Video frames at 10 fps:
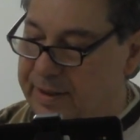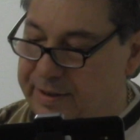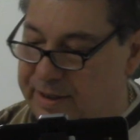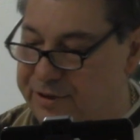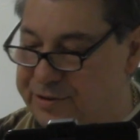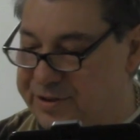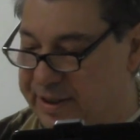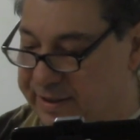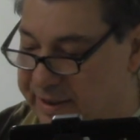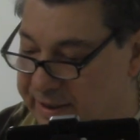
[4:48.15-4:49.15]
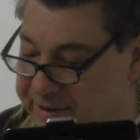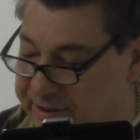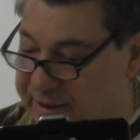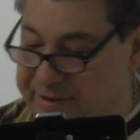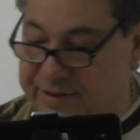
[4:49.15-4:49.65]
the interesting thing
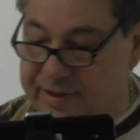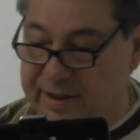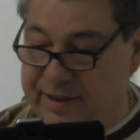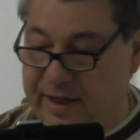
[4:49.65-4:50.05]
says in